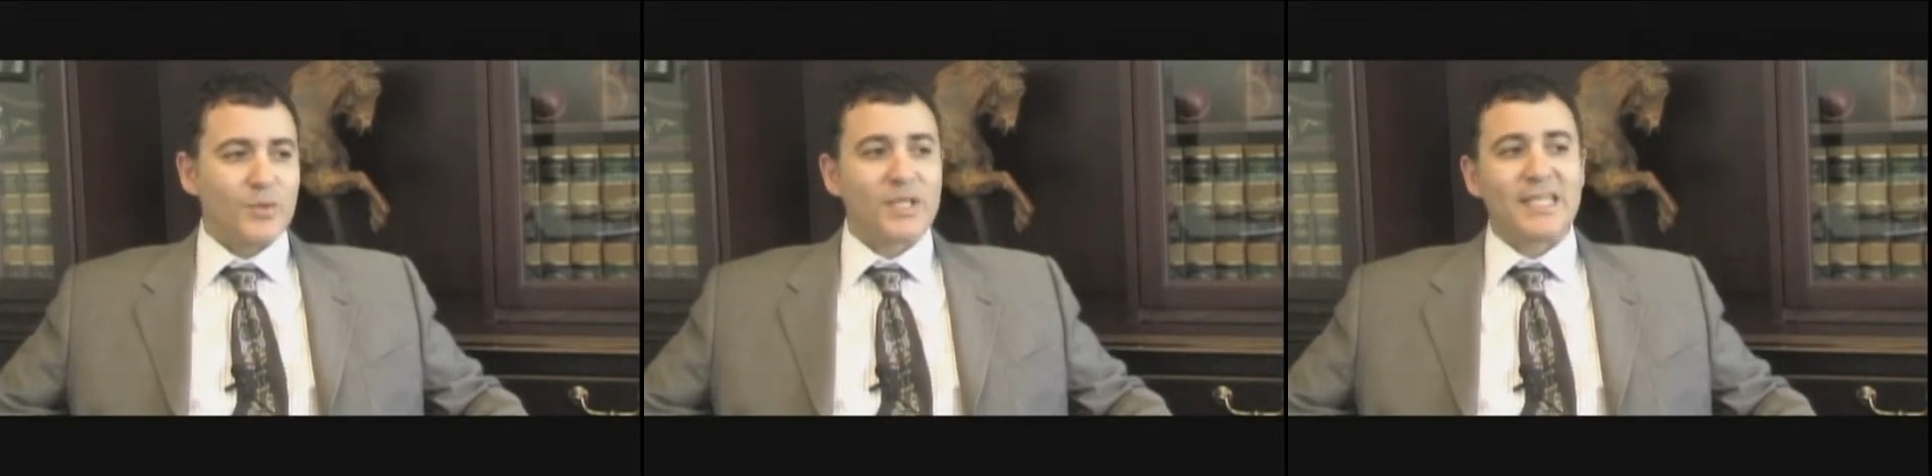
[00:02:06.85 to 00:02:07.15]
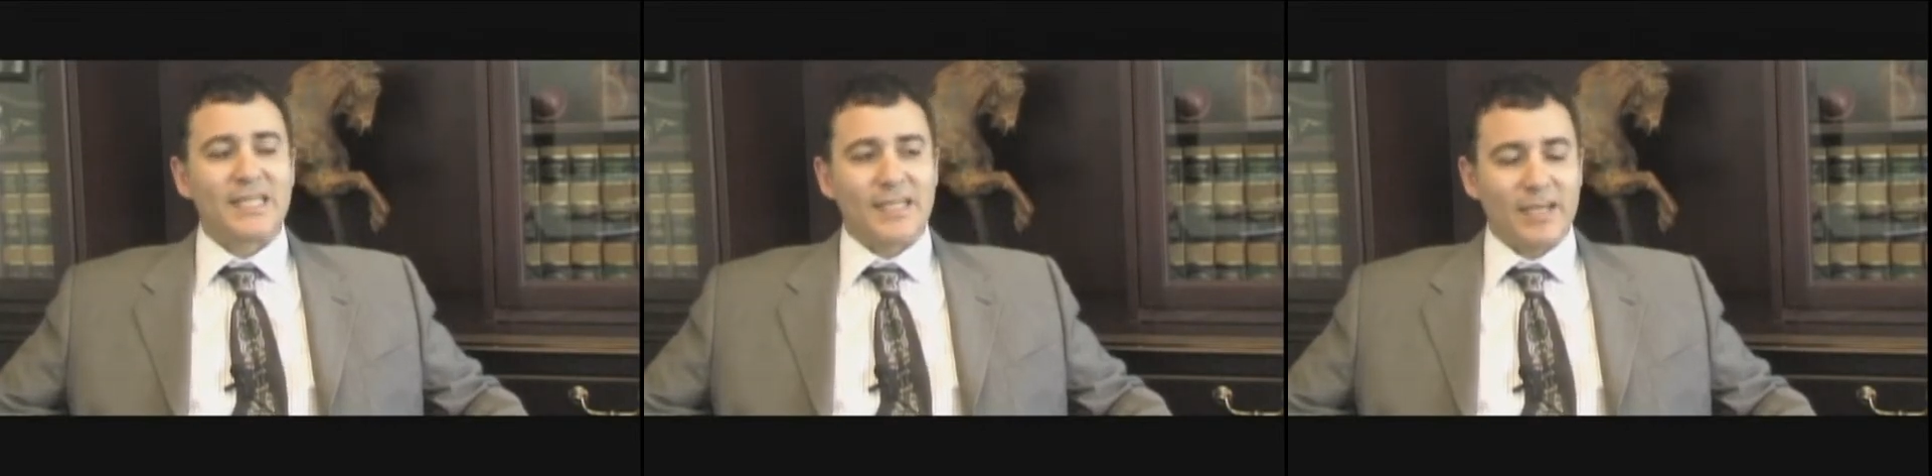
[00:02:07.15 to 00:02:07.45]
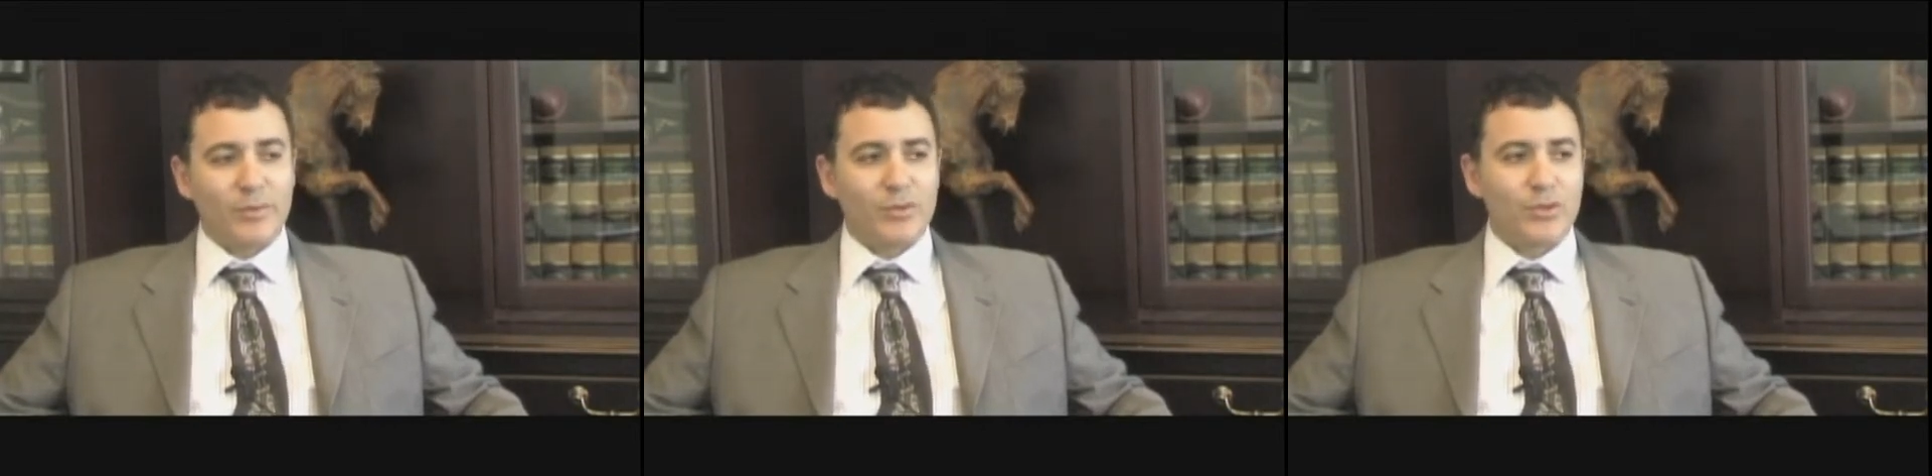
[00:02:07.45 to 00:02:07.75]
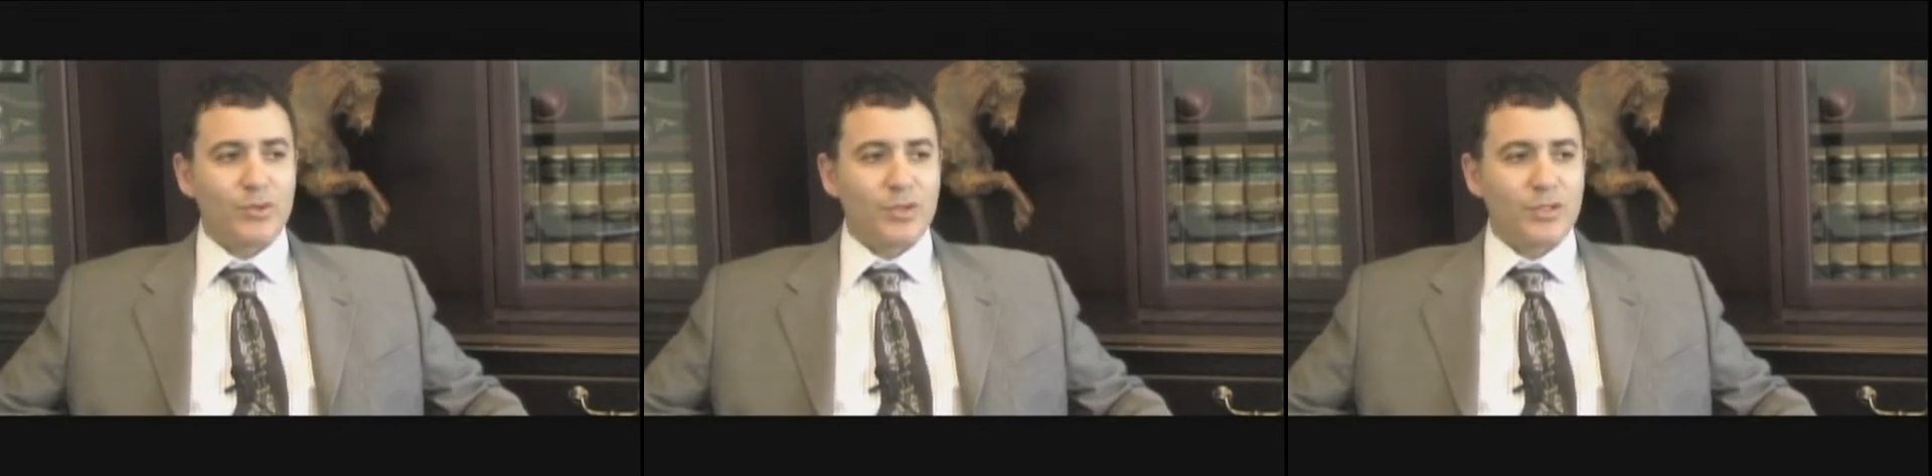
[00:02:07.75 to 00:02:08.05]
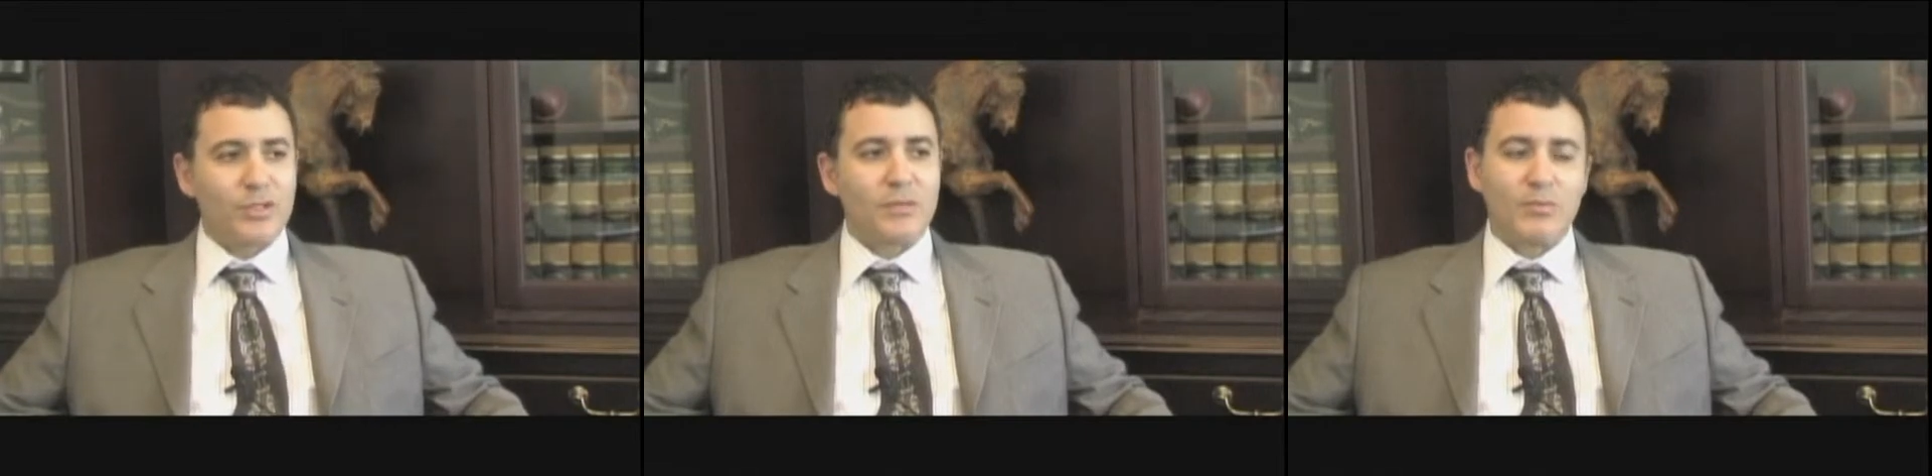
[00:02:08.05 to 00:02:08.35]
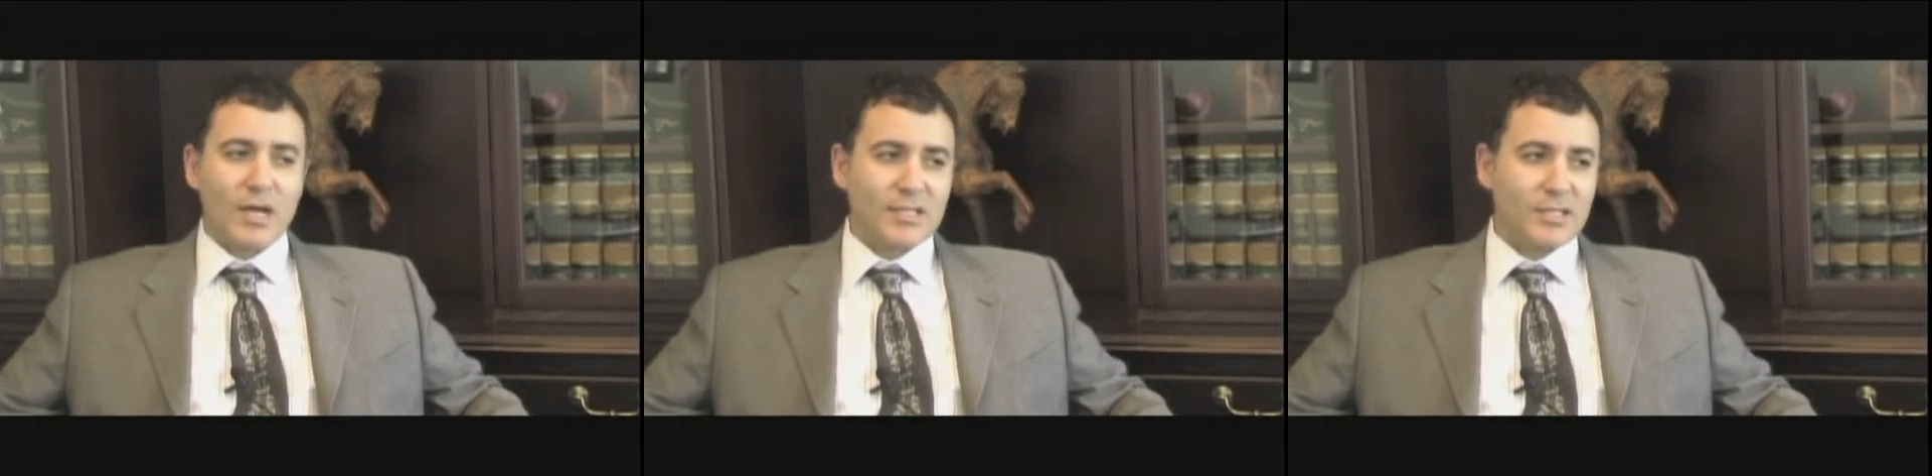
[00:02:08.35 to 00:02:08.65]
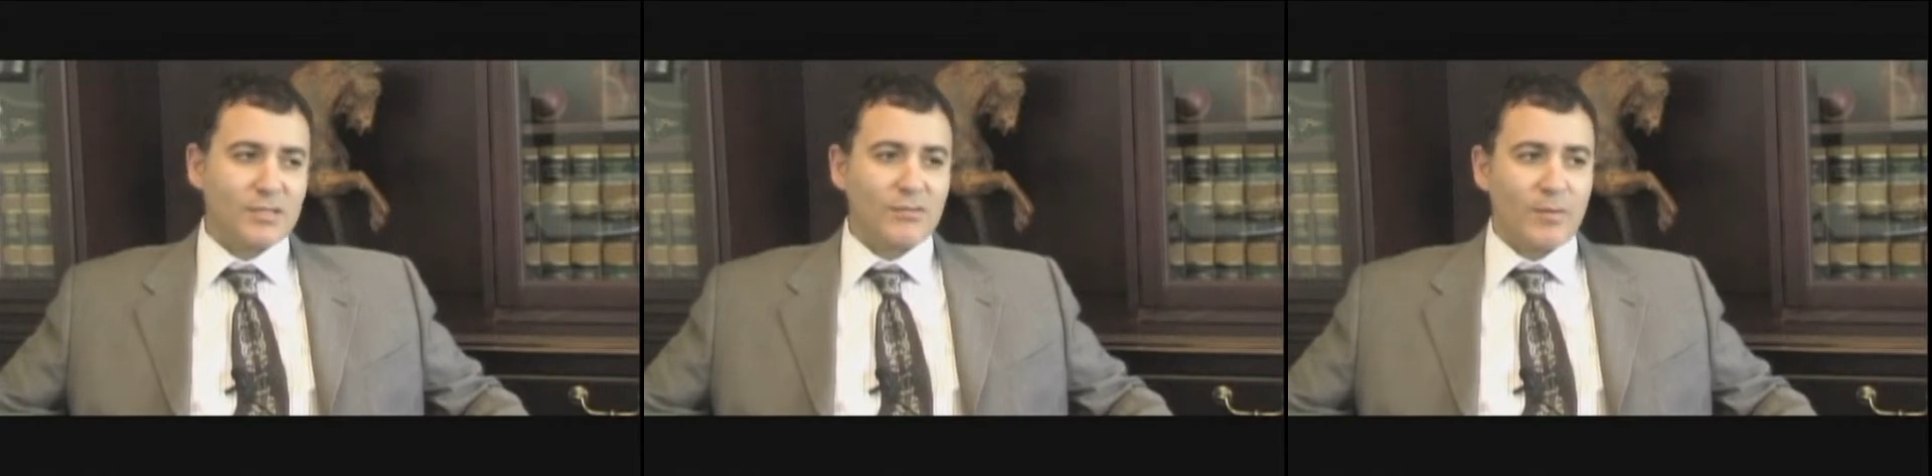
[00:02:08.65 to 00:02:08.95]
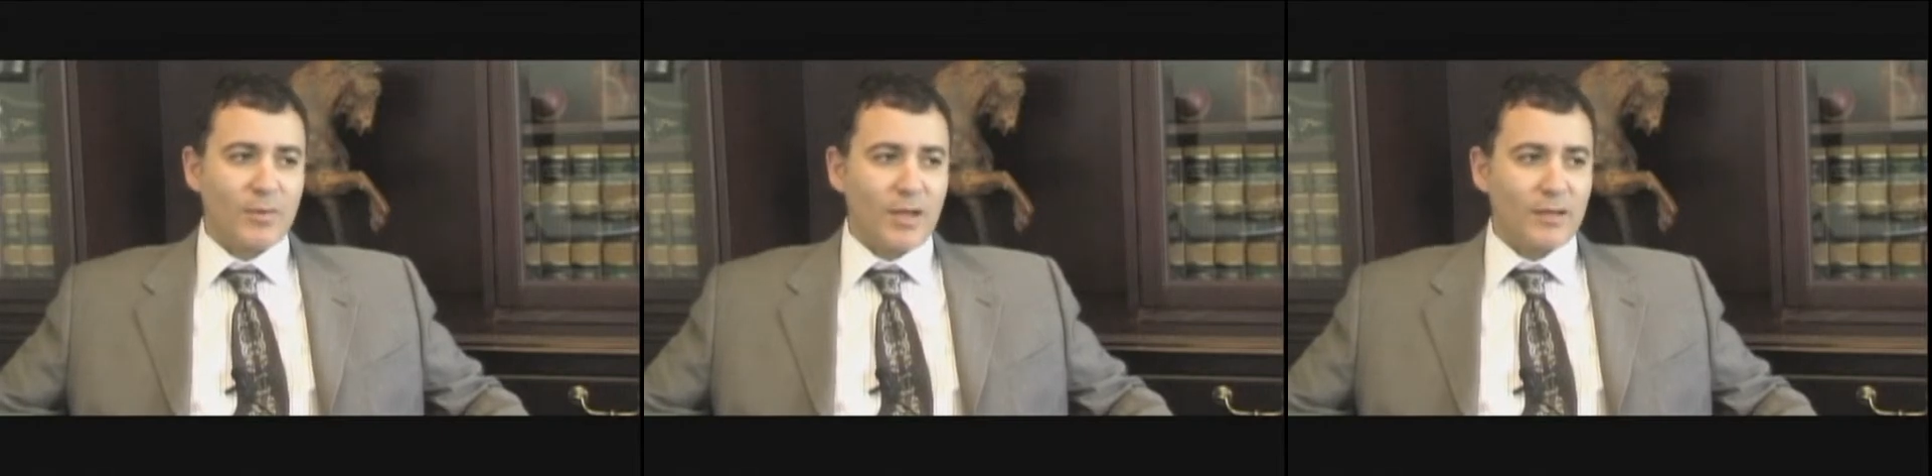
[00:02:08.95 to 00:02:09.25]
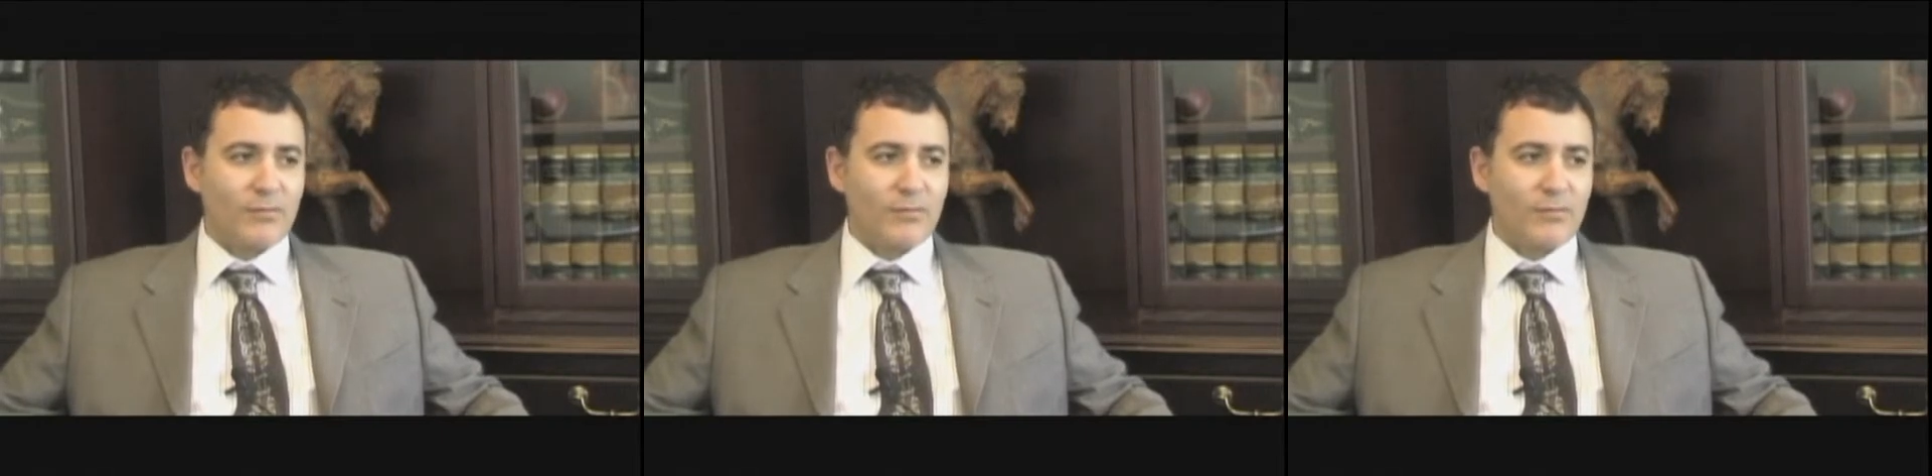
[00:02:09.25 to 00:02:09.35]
ready and able to go under the process of applying